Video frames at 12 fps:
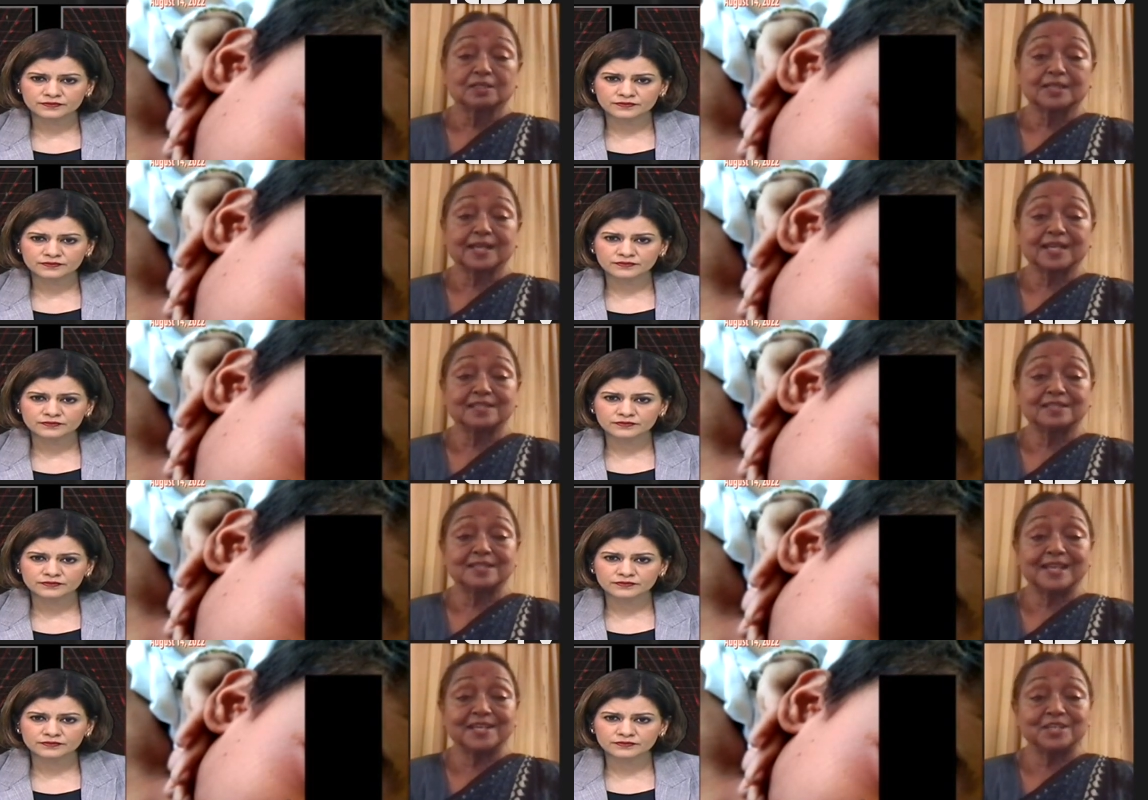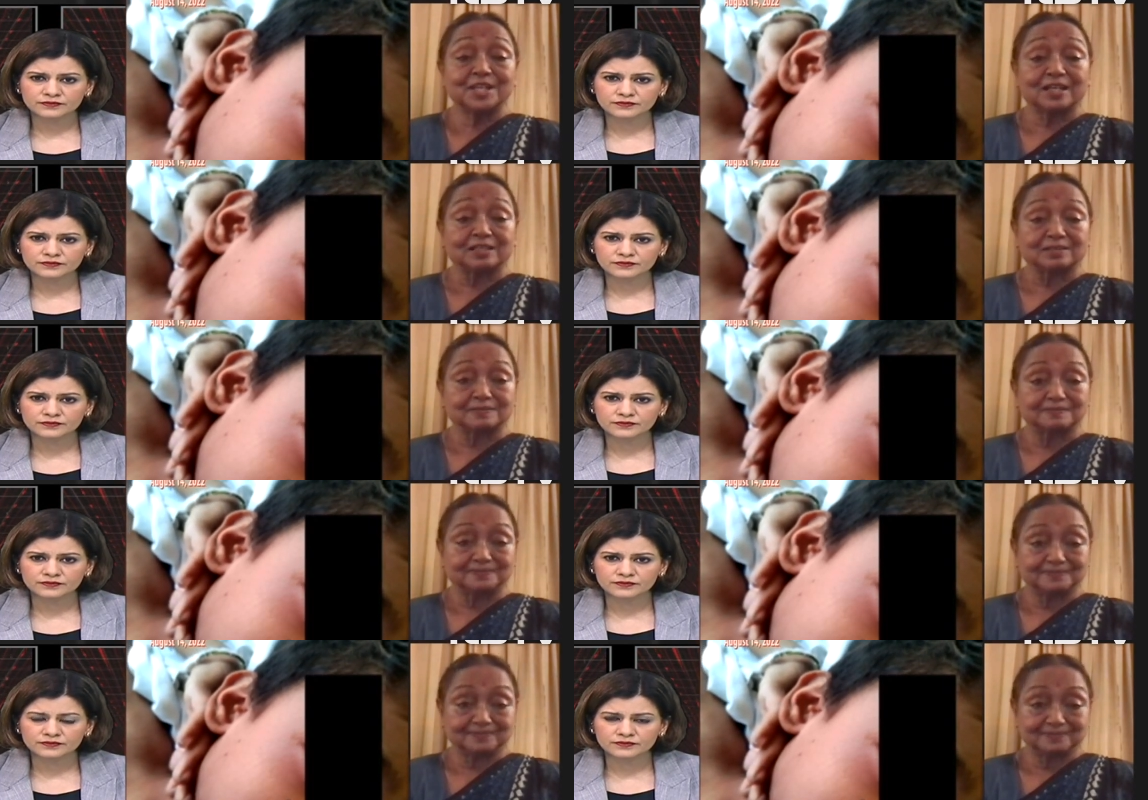Speaker 1: dalit leader
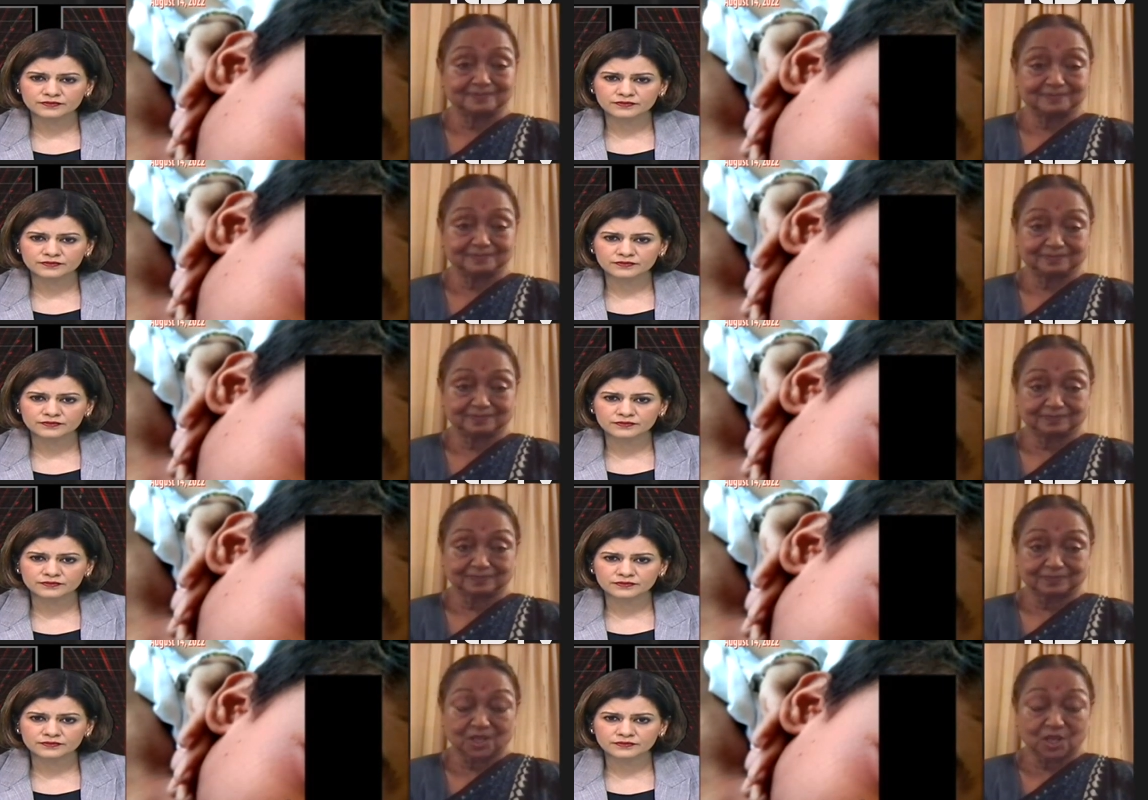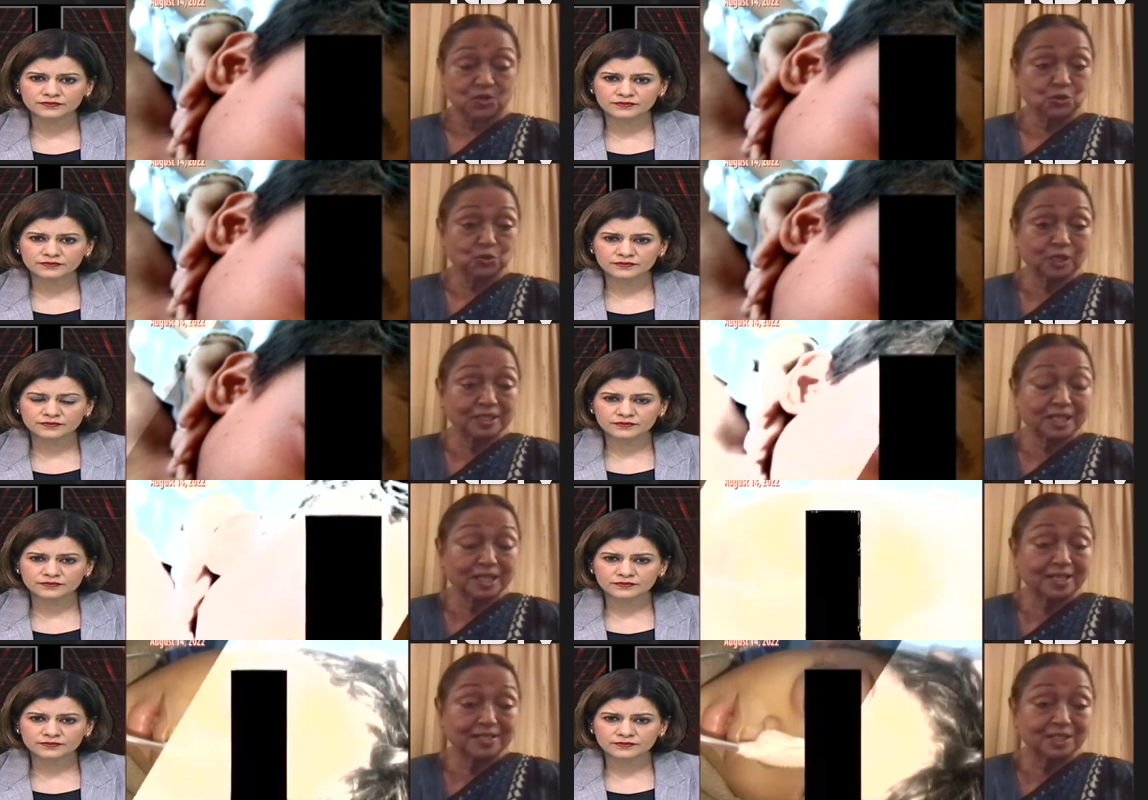now no other
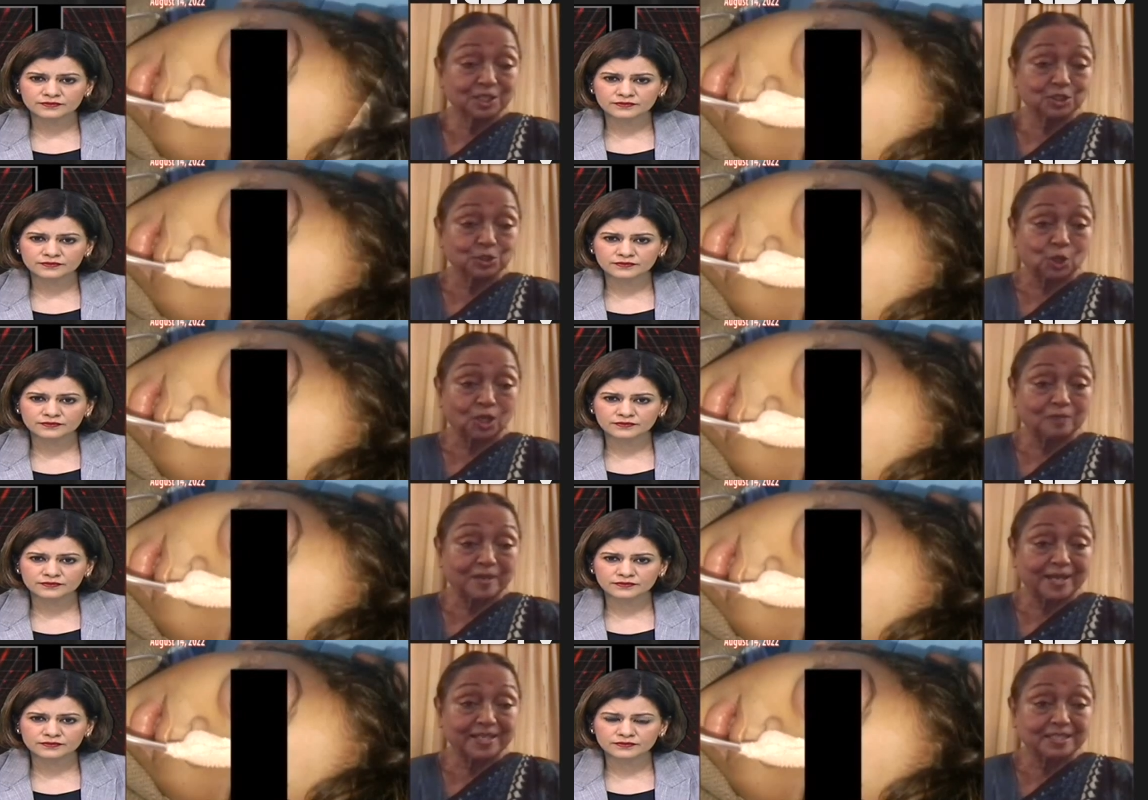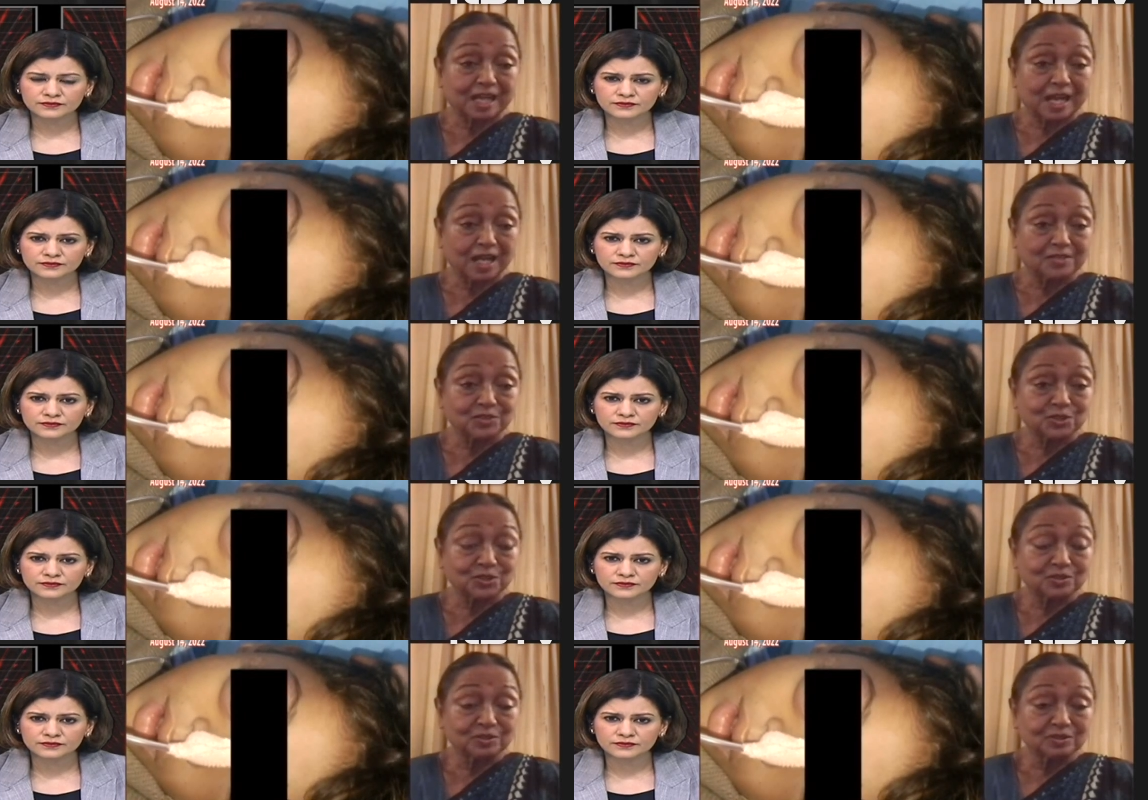leader is called by his
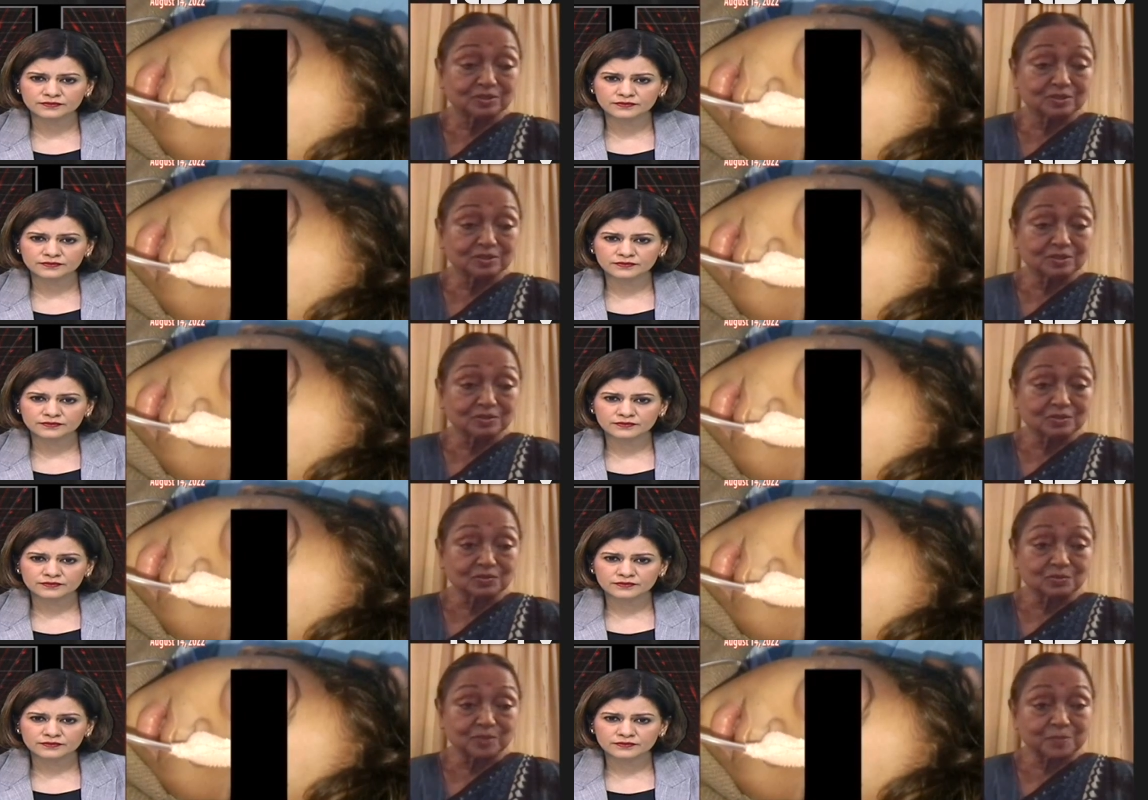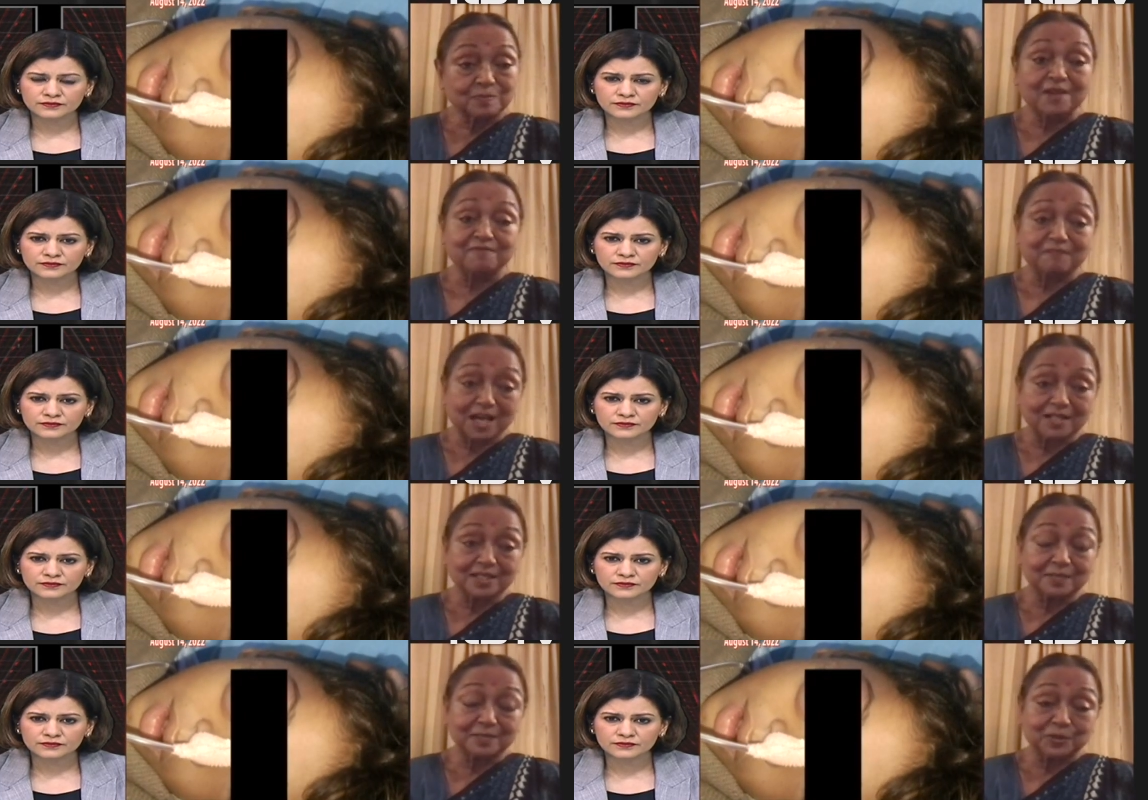caste but my
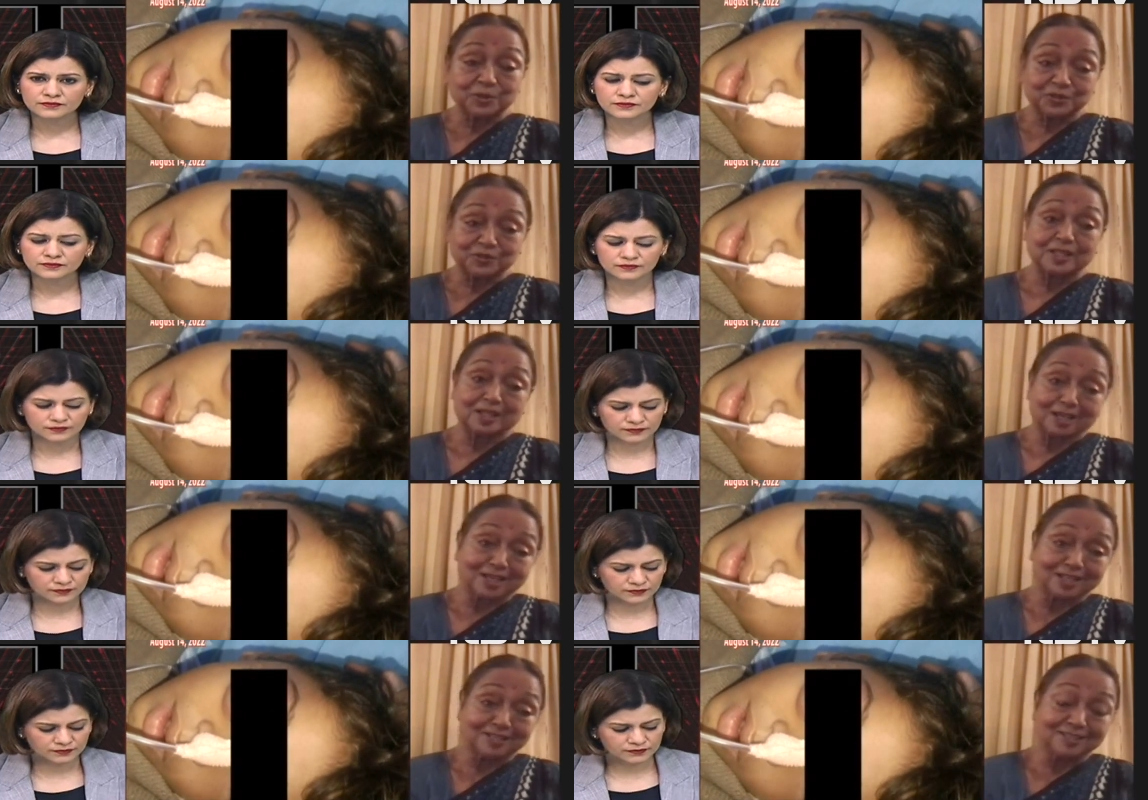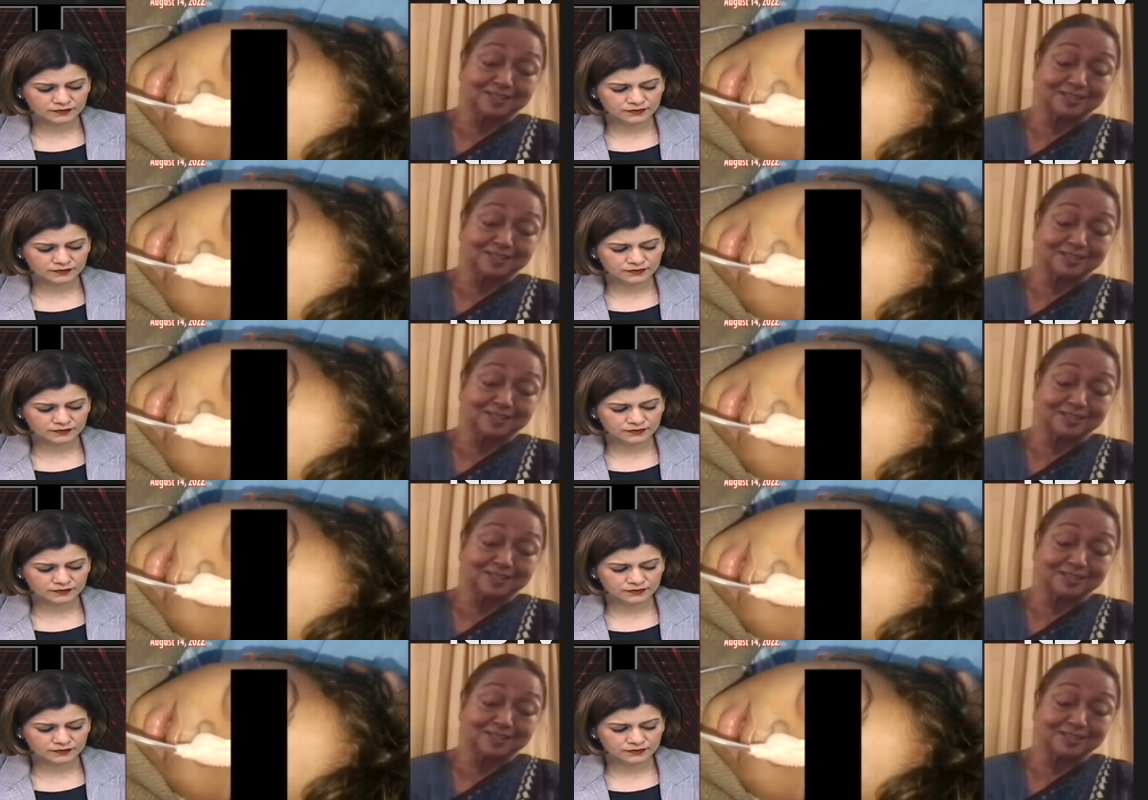father, because he was Dalit,